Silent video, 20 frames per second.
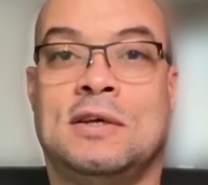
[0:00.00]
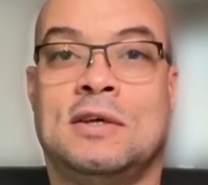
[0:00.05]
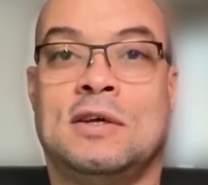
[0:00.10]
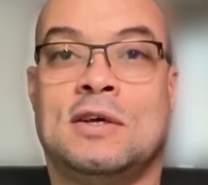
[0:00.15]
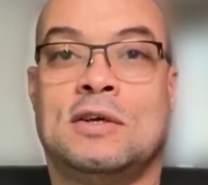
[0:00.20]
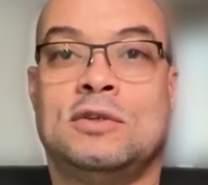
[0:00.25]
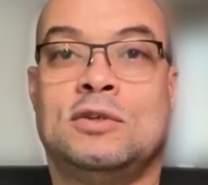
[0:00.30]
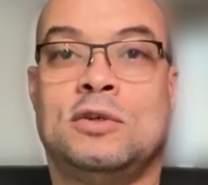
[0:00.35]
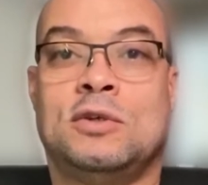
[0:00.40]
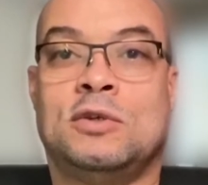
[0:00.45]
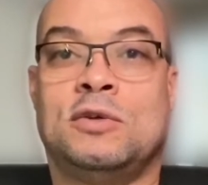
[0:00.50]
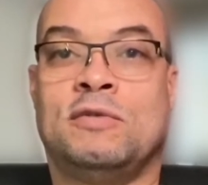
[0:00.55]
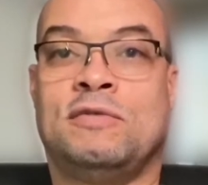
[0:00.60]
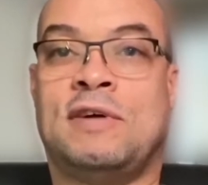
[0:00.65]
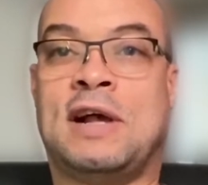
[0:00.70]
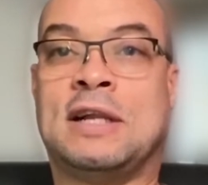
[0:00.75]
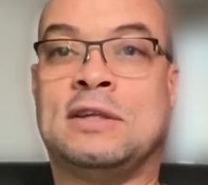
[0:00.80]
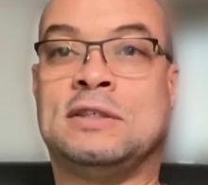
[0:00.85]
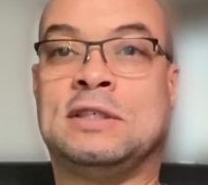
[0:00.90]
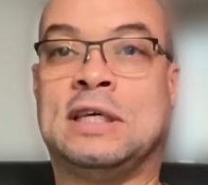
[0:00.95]
Continue to
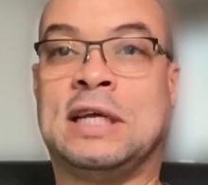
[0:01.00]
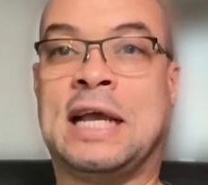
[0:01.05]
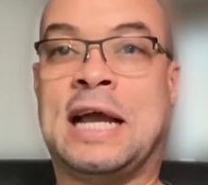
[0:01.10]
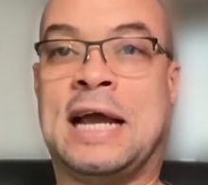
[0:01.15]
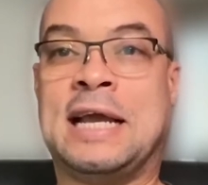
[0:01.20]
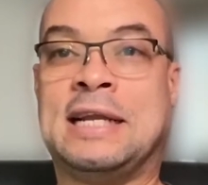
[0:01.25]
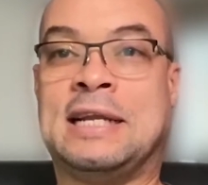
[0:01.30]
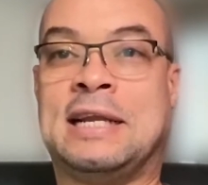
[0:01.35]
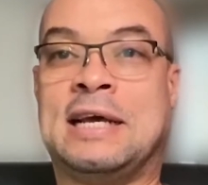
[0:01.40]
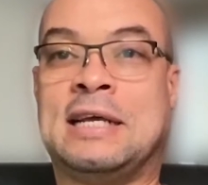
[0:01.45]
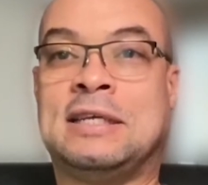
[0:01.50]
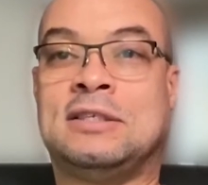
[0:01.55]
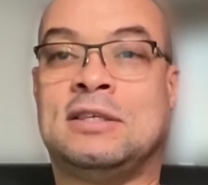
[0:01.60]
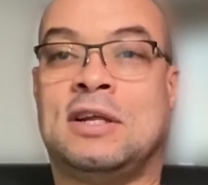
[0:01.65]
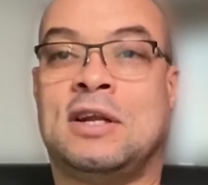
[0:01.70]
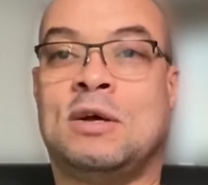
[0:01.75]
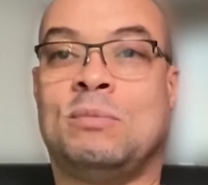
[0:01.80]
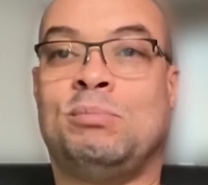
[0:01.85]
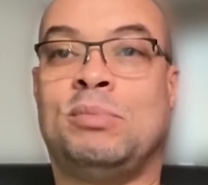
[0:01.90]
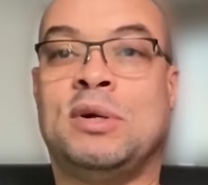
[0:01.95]
follow the guidelines
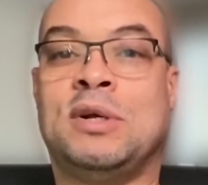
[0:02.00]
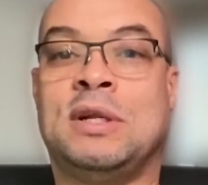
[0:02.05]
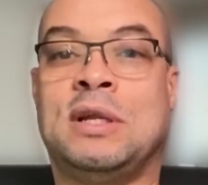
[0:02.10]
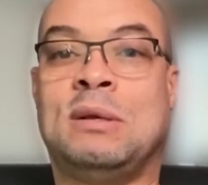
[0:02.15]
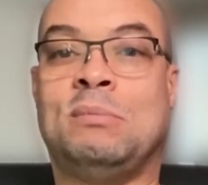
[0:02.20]
that are put